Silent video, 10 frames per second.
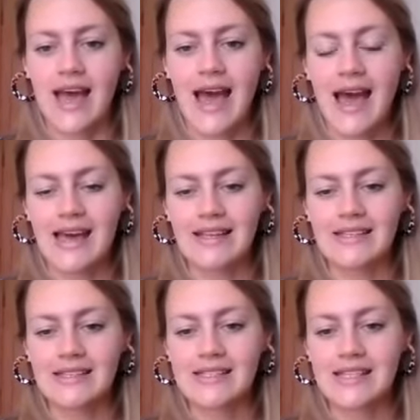
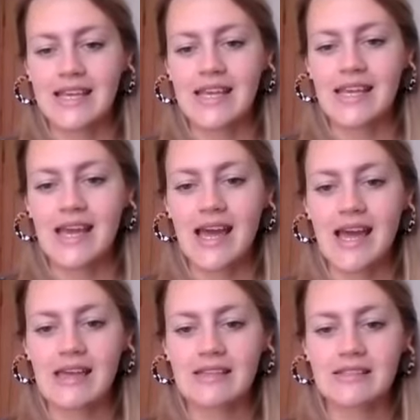And he
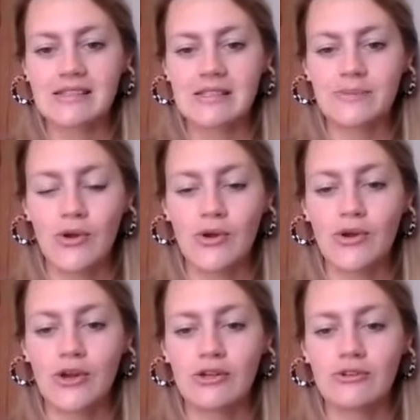has
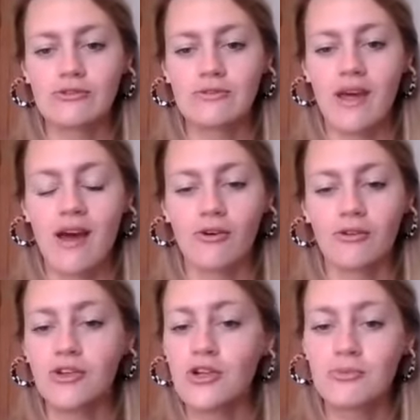spoken
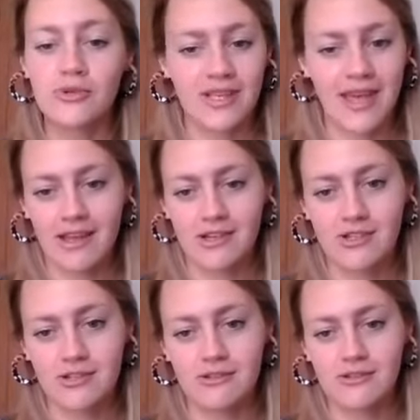on numerous
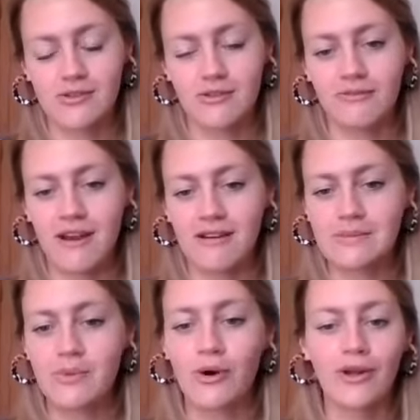occasions on various
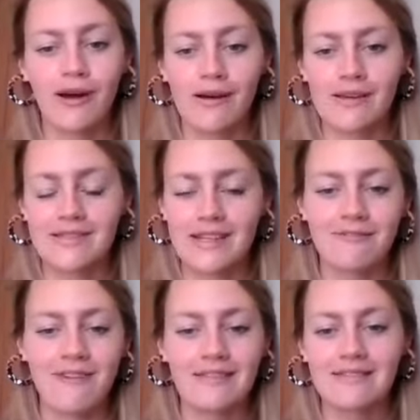podcasts and
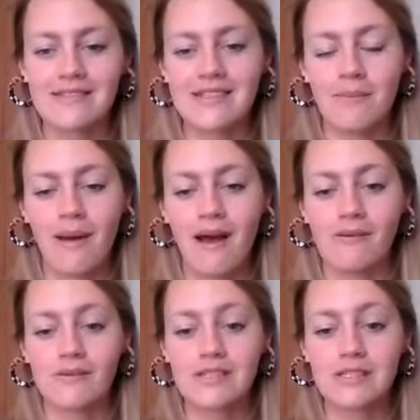events
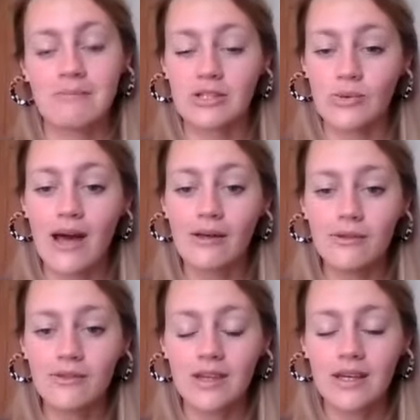about mental health,
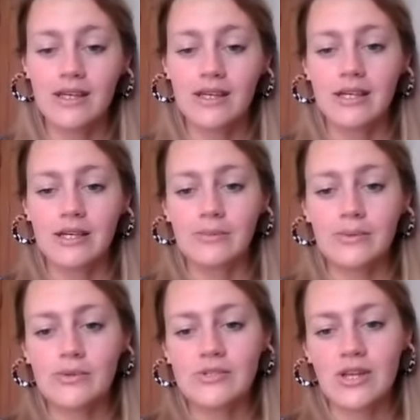but
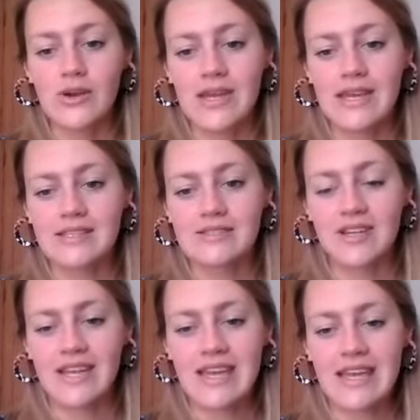also he's
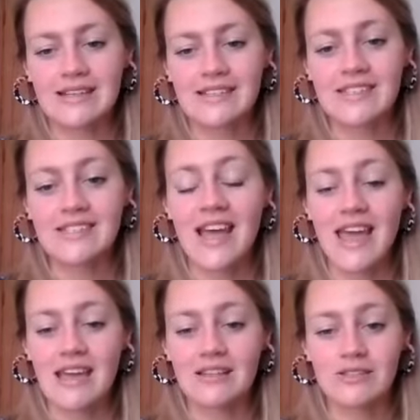really keen
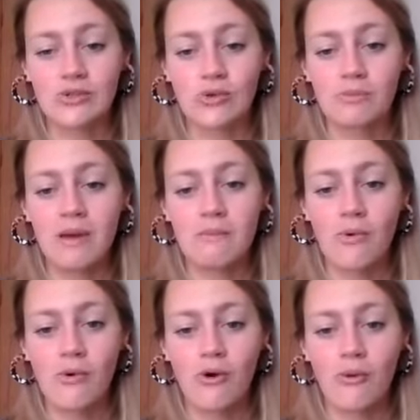today to talk a bit
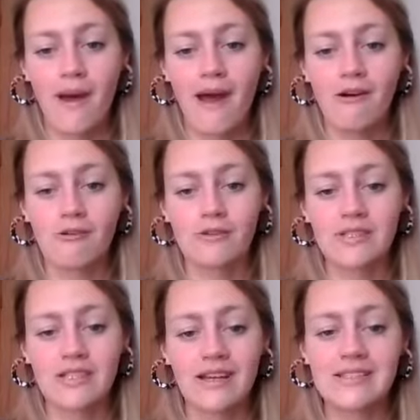more about
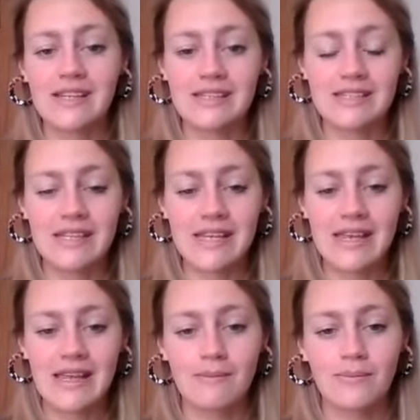
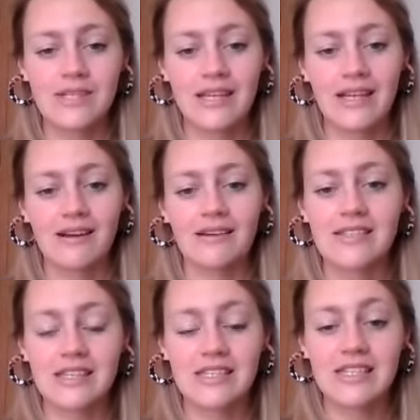identity, and particularly
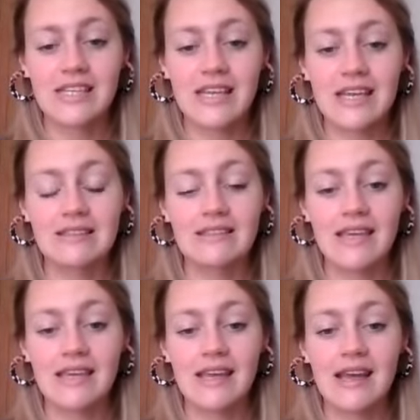identity in
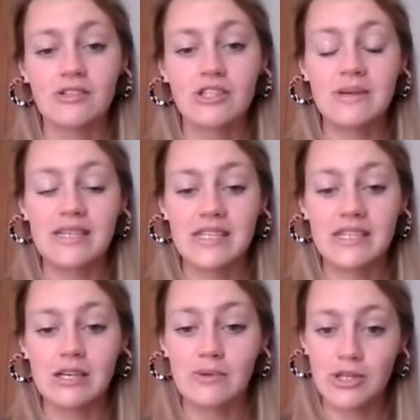the
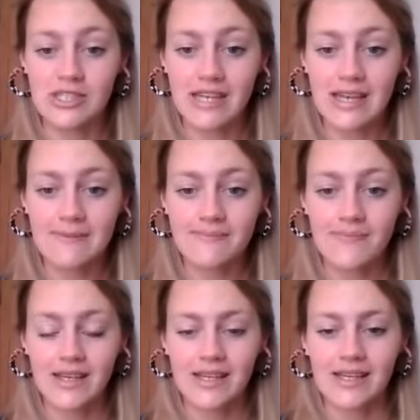LGBT community.
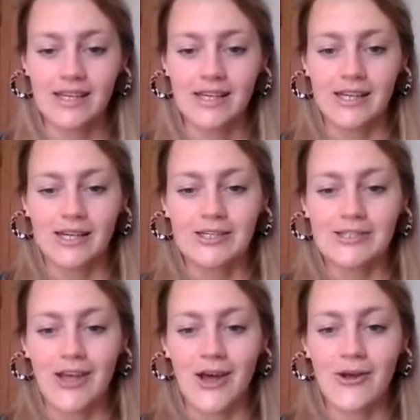
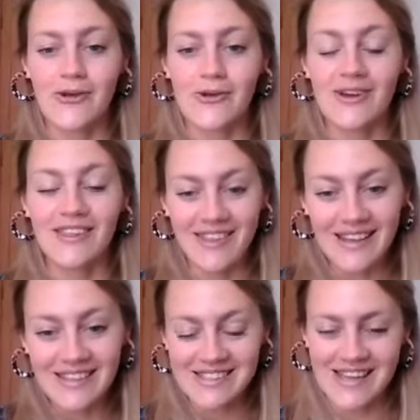So
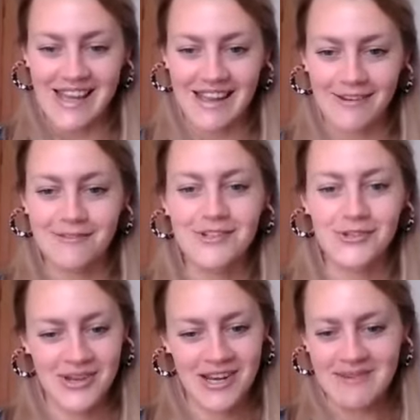thanks, Dan, for
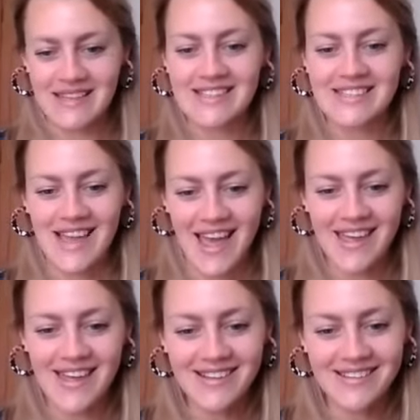joining me
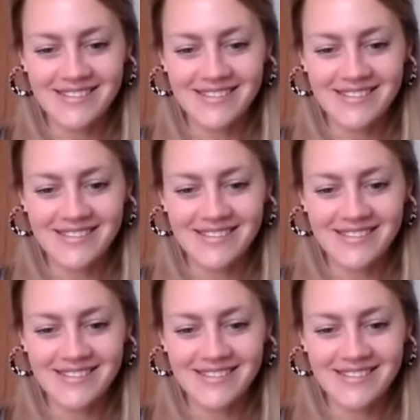today.